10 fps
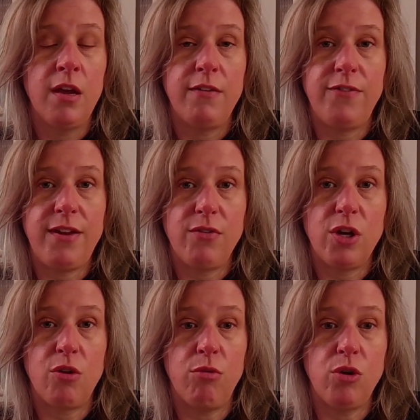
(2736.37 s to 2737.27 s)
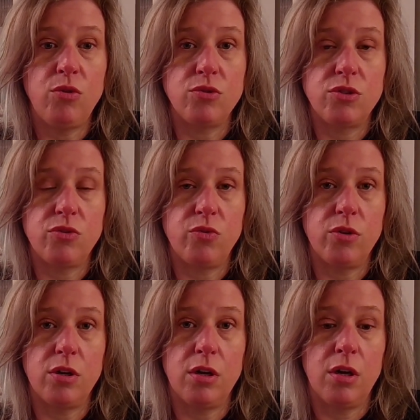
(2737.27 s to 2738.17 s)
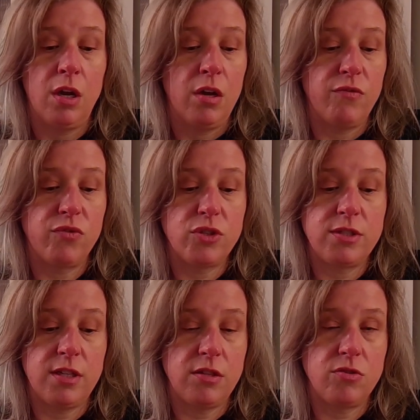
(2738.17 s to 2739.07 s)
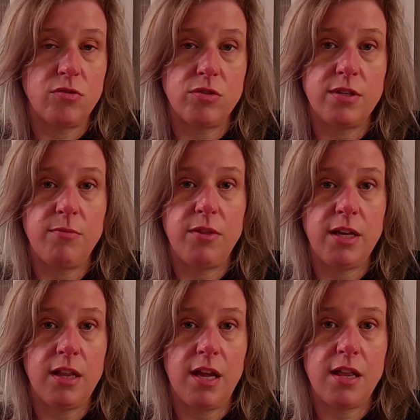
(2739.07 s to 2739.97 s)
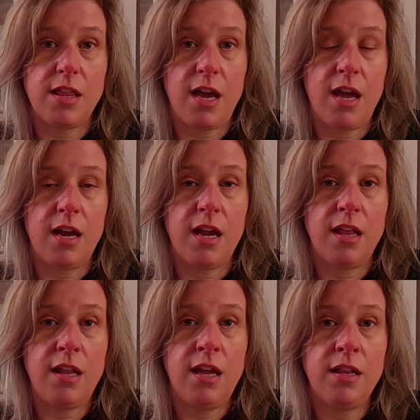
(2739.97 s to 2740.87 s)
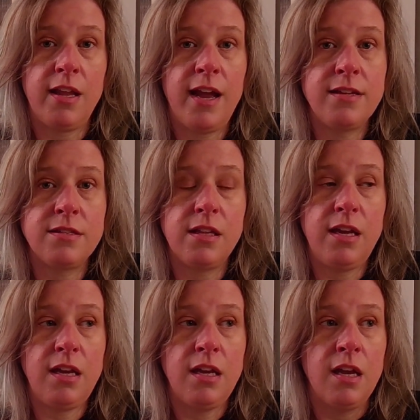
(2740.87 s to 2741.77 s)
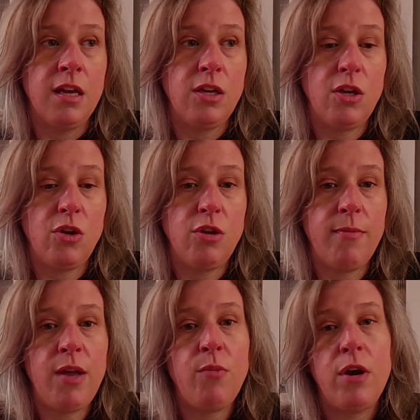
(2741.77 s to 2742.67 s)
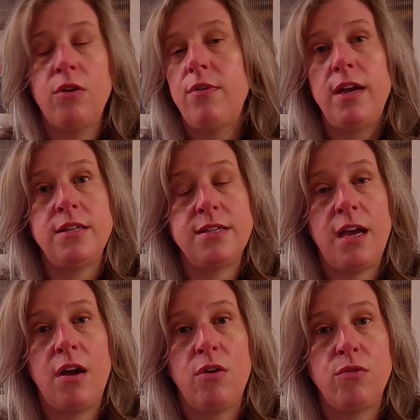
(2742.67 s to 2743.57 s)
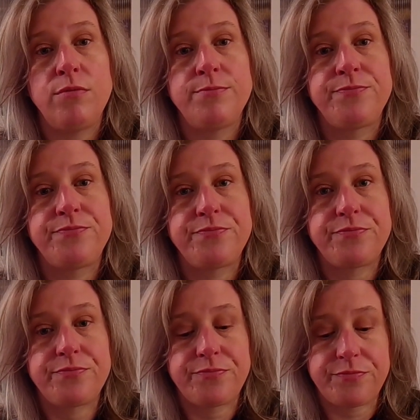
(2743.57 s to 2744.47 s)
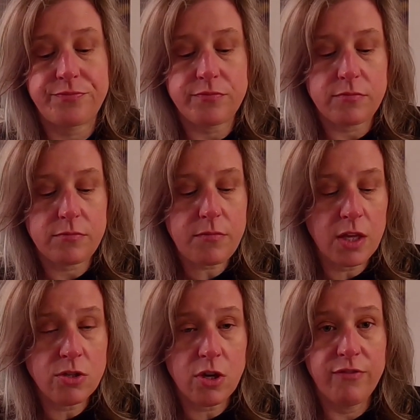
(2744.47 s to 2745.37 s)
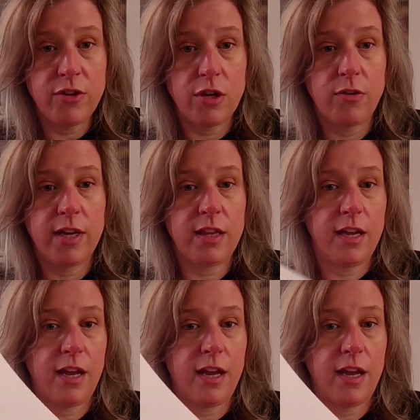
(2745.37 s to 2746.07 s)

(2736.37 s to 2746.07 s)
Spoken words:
favorite quotes or verses or something like that. And then lastly, you may want to write down, sorry for the crinkling, I